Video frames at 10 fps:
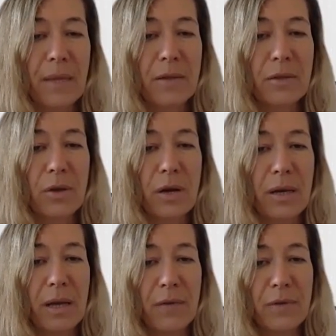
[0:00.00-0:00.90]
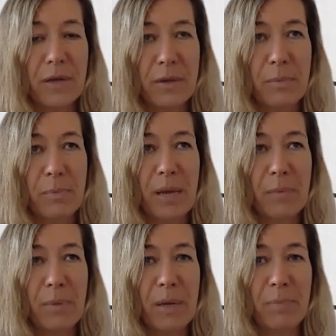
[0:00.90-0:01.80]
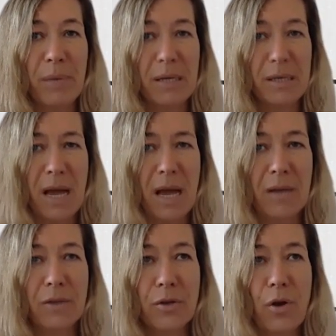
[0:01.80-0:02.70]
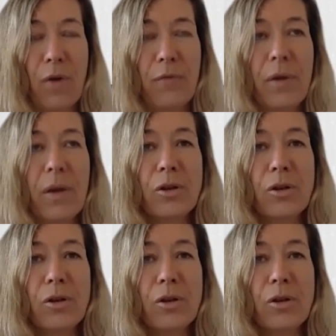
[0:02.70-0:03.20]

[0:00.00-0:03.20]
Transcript: So it gives us a big, big, big task of